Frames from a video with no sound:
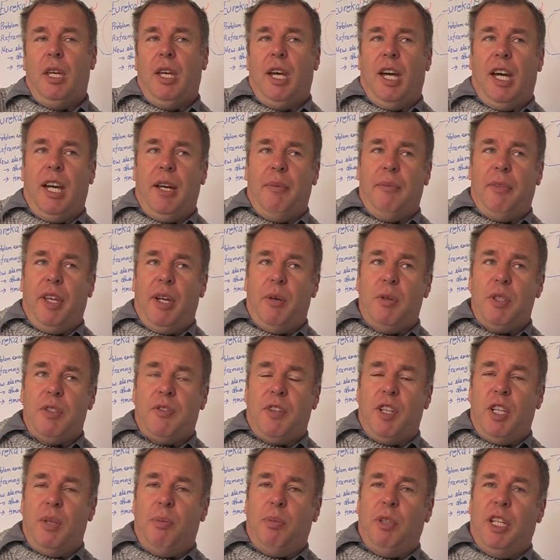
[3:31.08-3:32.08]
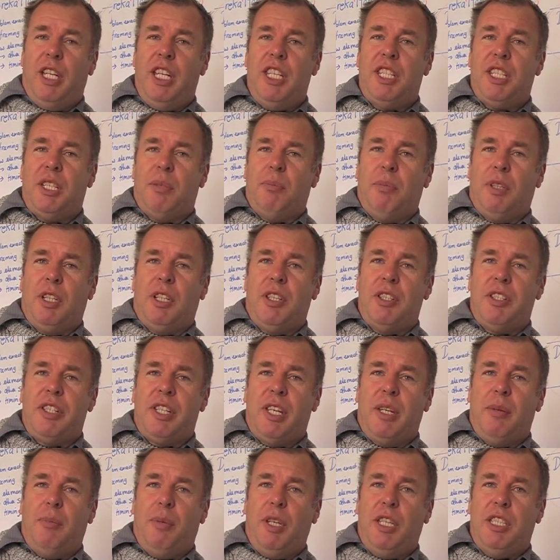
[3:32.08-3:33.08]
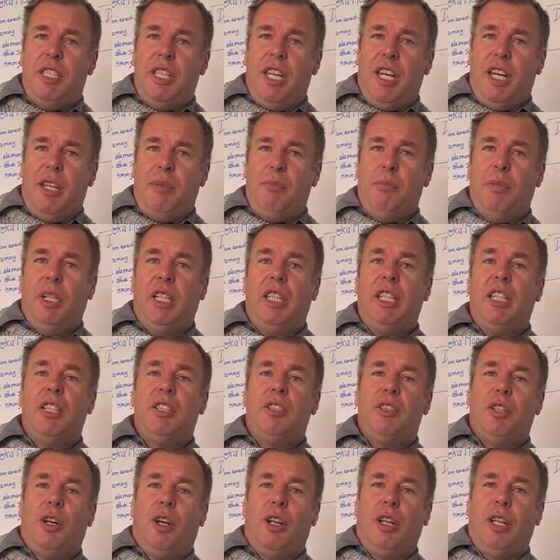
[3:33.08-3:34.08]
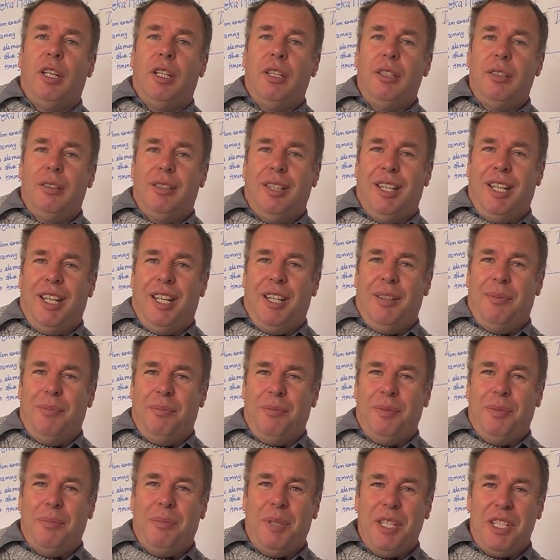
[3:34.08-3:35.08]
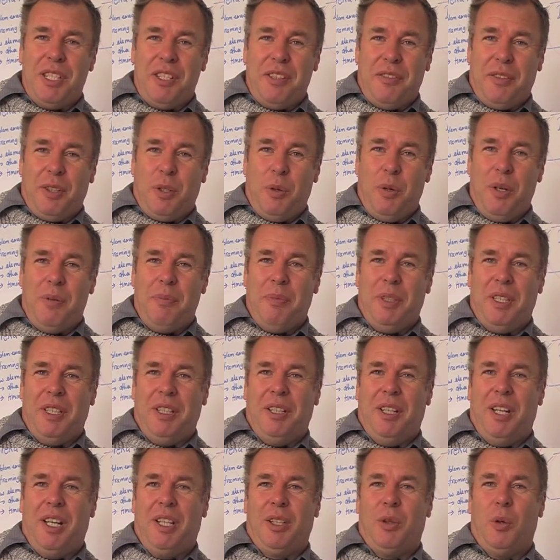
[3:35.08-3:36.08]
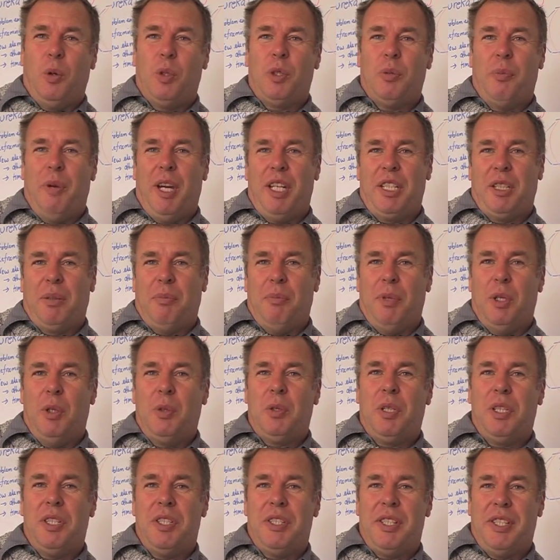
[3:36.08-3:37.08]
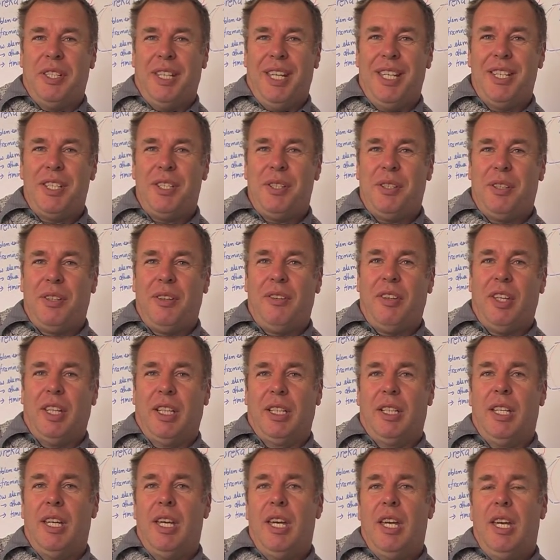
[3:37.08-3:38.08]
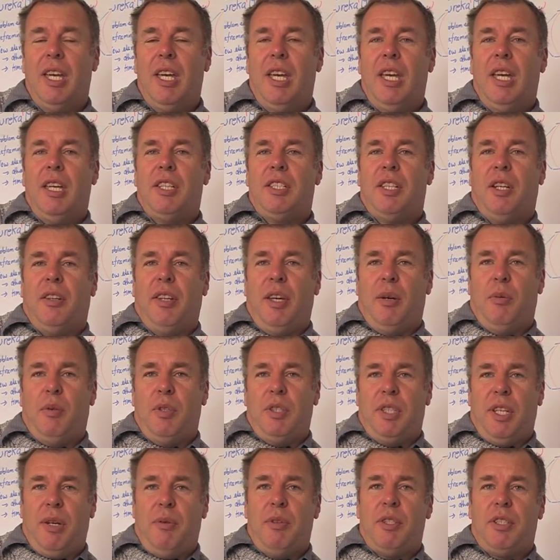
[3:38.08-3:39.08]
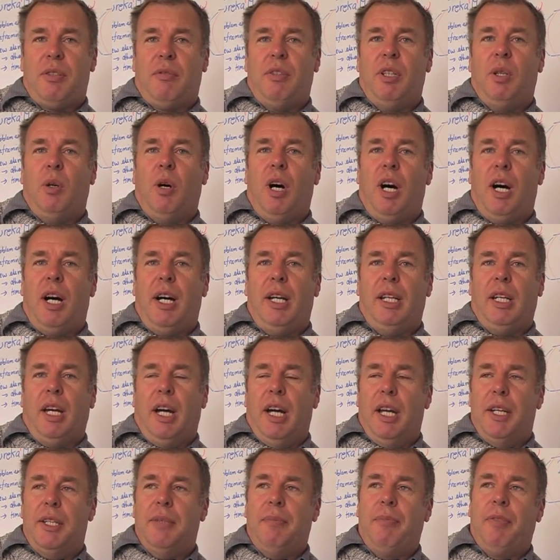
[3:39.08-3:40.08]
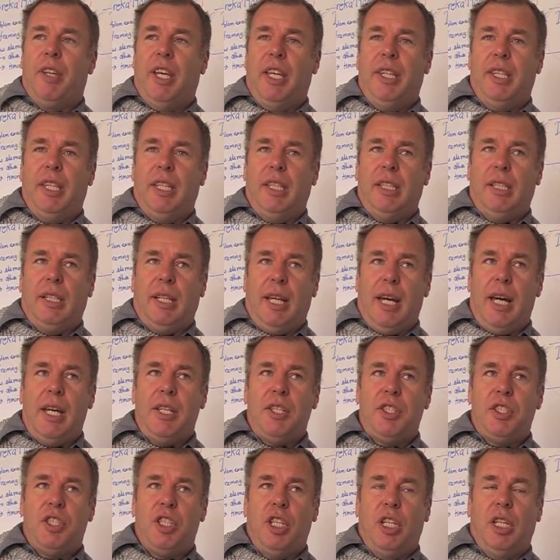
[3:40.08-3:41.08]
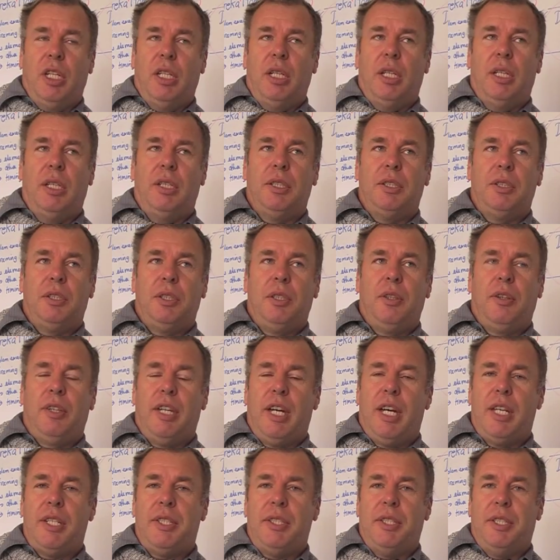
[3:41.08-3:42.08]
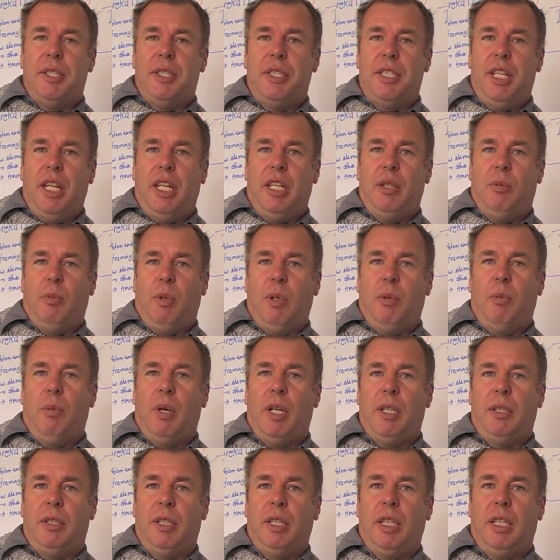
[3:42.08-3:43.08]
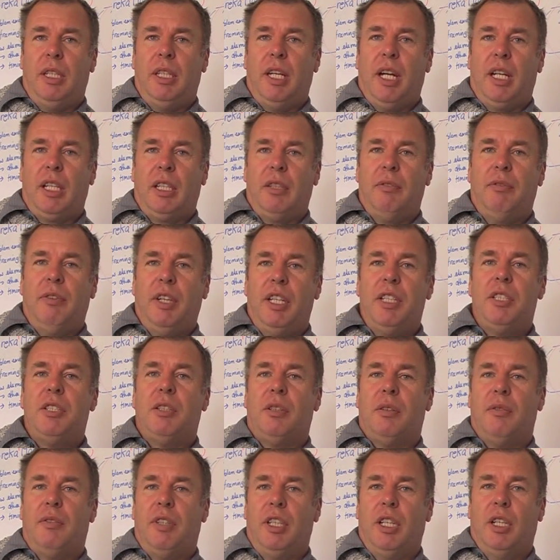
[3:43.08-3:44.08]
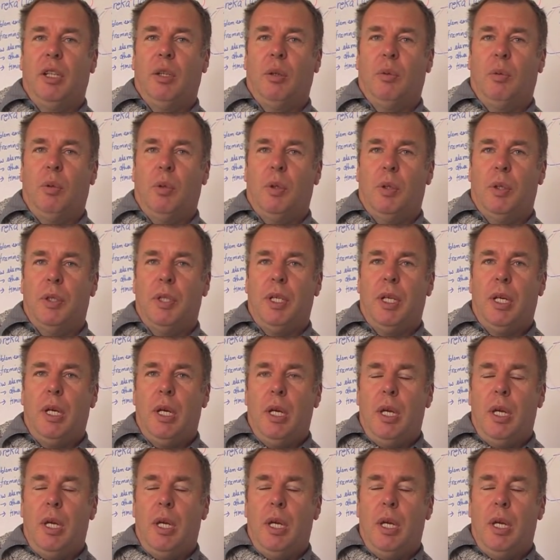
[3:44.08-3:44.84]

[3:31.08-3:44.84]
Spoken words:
That was very pleasing because they beat out $1 million pieces of equipment like automatic milkers and that sort of thing. So that was a real highlight. And then last year in 2010 we won the Young Inventor of the Year award.